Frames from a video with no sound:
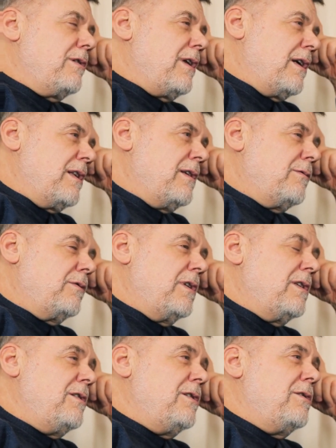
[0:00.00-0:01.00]
Not
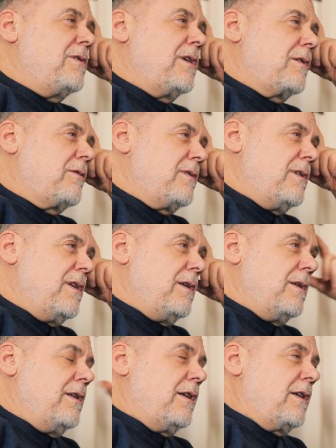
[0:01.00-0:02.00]
only is everyone telling you